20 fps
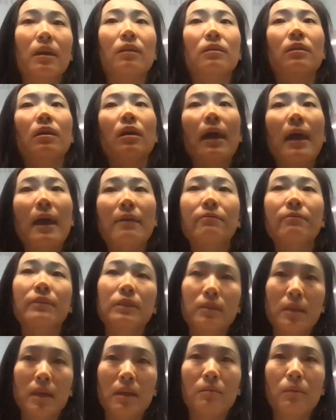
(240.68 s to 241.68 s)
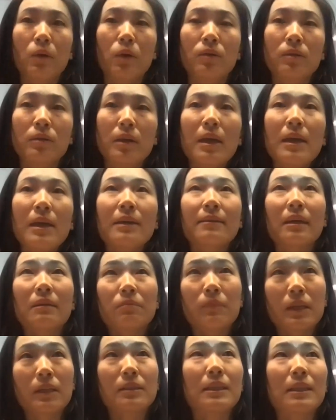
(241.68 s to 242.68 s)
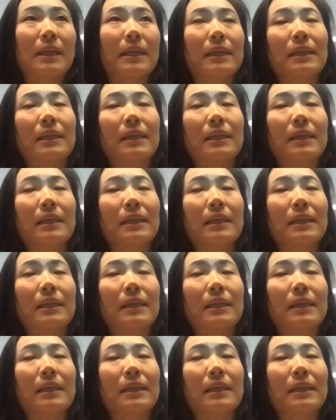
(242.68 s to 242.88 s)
on every table. That means